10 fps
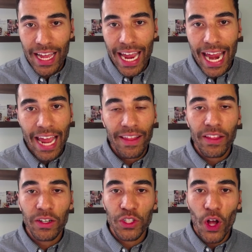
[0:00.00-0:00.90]
And then
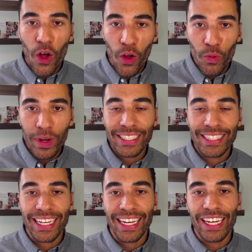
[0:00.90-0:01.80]
there's always
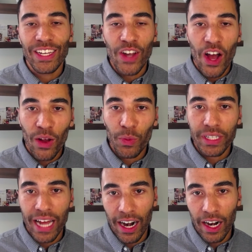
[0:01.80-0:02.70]
the
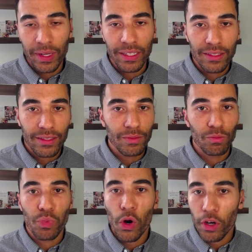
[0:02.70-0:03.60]
non-retirement
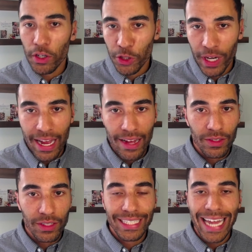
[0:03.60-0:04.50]
brokerage
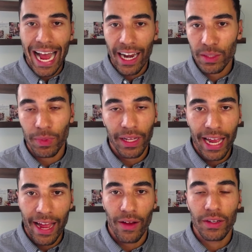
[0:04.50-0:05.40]
account, taxable
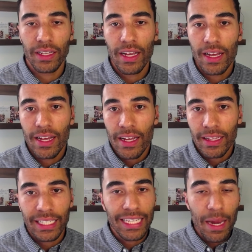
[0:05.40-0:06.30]
account,
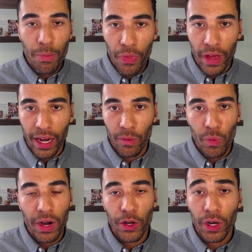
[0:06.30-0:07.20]
the same thing
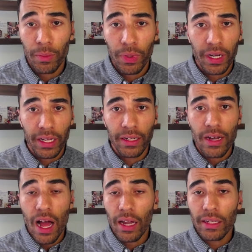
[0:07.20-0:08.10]
where you can put in
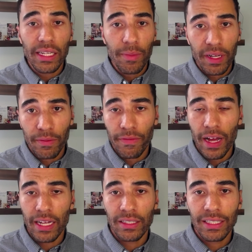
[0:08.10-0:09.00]
unlimited
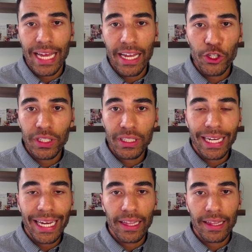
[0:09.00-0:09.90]
funds and just
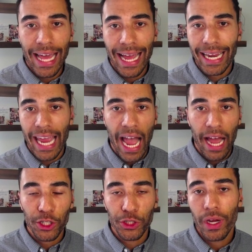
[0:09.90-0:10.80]
get that
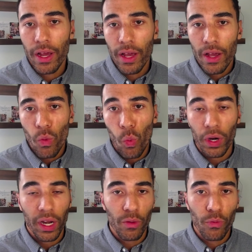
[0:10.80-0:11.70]
cash
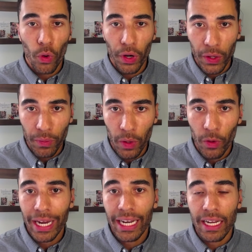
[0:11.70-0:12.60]
working for you.
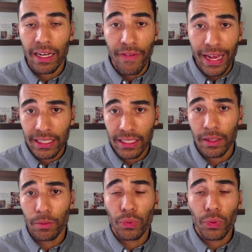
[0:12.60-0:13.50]
Get it
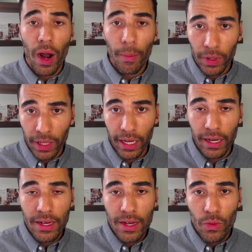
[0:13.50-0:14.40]
invested properly
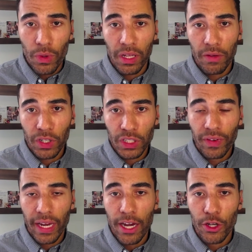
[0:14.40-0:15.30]
with the
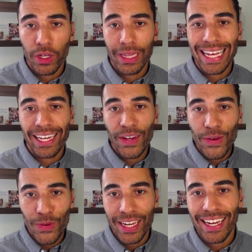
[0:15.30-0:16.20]
diversification that
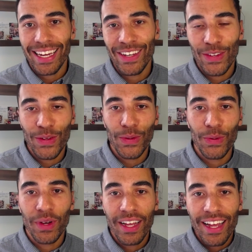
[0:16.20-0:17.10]
you need
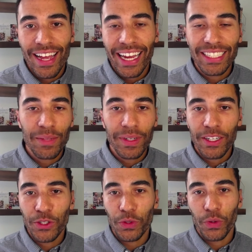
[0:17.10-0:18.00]
to get some
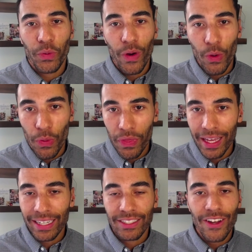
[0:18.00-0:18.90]
additional growth that
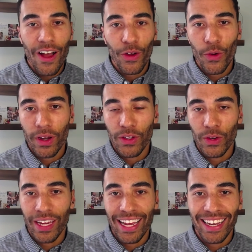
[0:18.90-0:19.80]
it's not going to
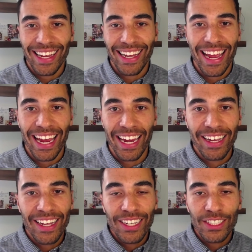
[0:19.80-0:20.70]
get in a
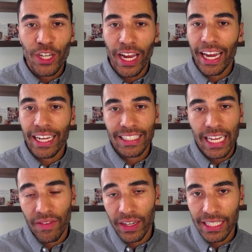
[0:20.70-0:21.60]
checking and
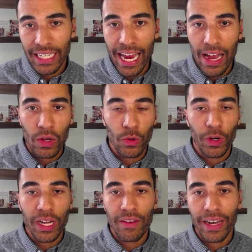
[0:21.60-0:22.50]
savings account or
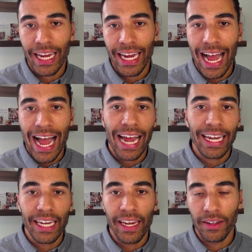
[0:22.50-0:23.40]
even a high
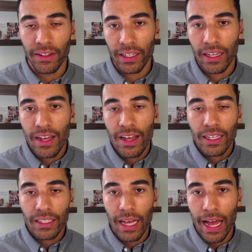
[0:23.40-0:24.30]
yield
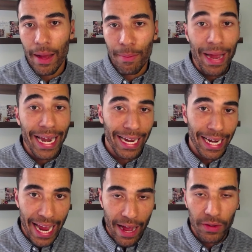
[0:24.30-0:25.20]
bank
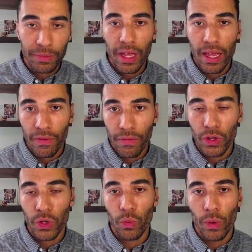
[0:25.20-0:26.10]
account, if
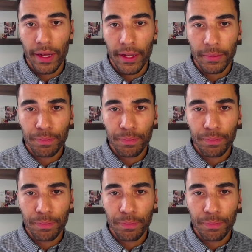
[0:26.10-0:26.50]
you will.